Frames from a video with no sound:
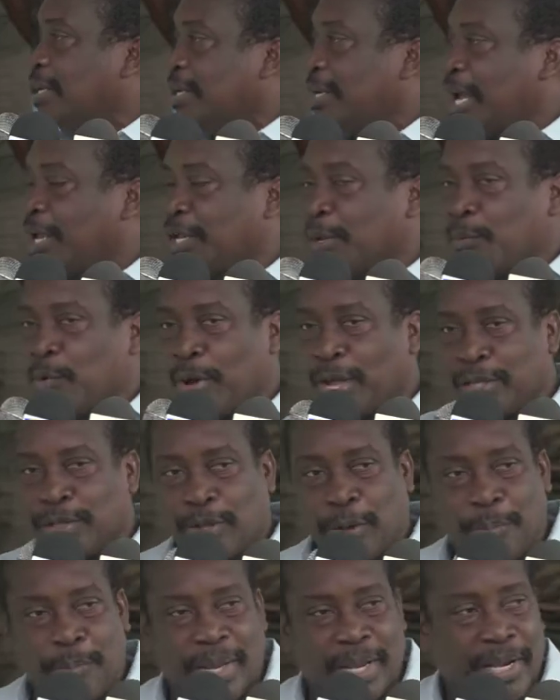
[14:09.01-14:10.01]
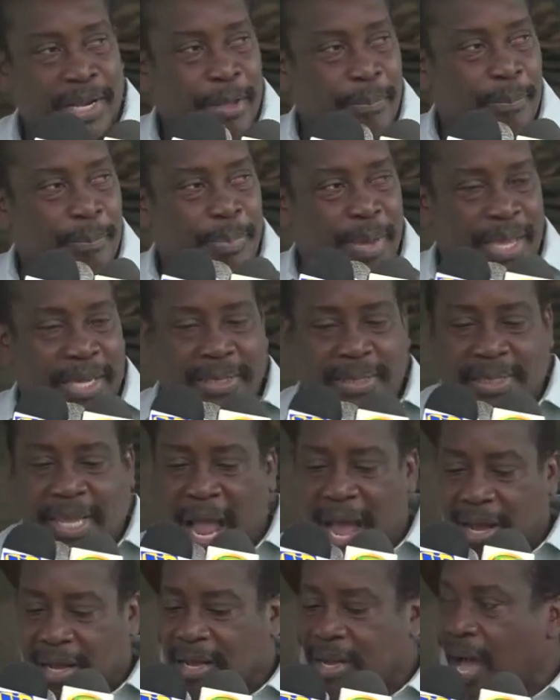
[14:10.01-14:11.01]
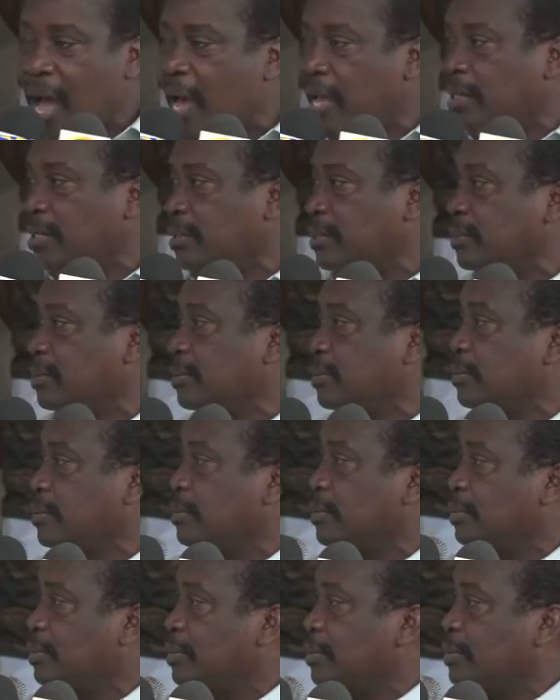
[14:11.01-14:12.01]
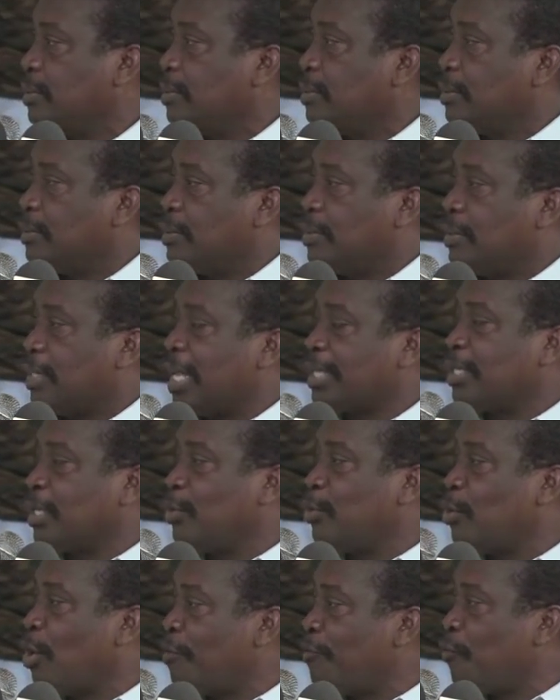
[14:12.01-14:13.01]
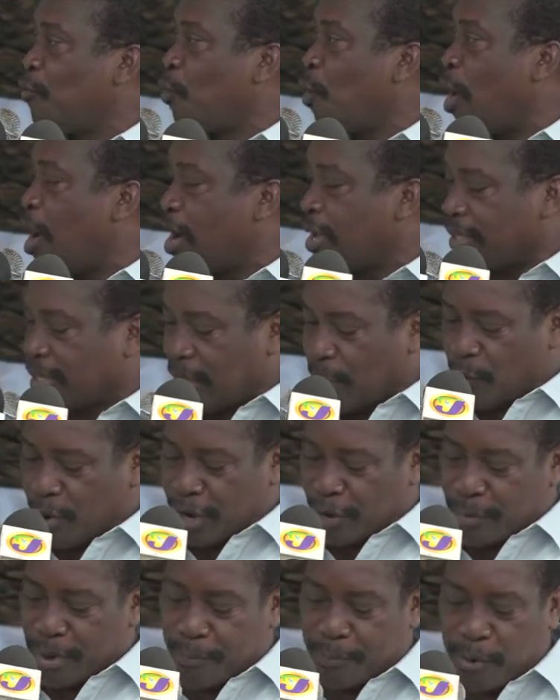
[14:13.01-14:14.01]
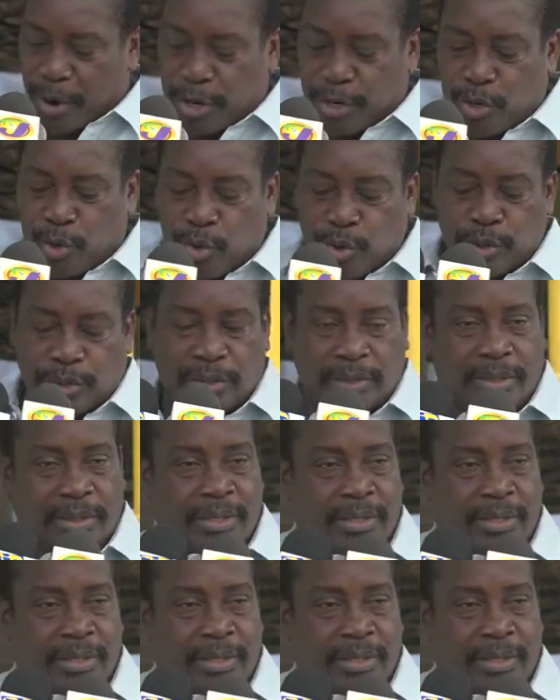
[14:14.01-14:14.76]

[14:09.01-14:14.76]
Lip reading: that I'm going to build a big tank on. That enough water will be produced